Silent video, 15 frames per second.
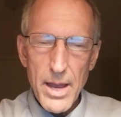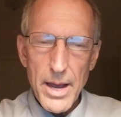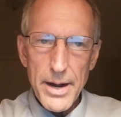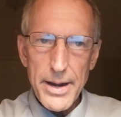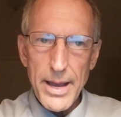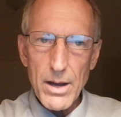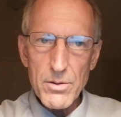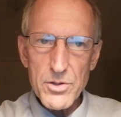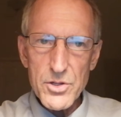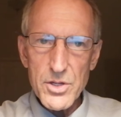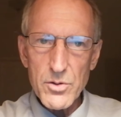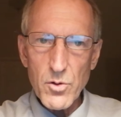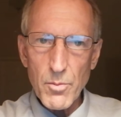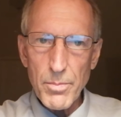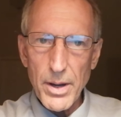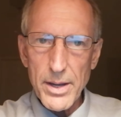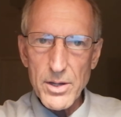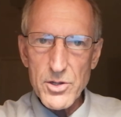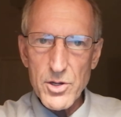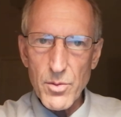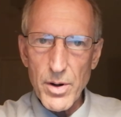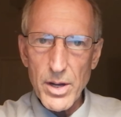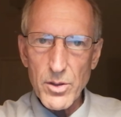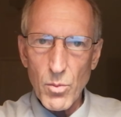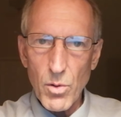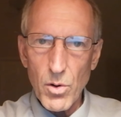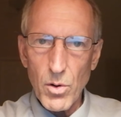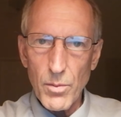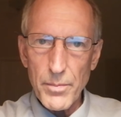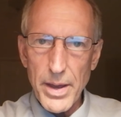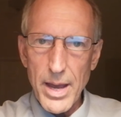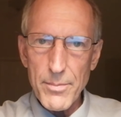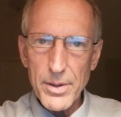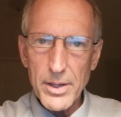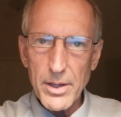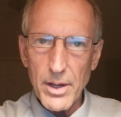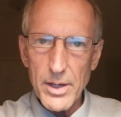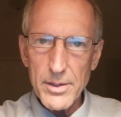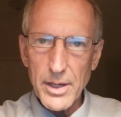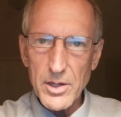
Now, central banks around the world have begun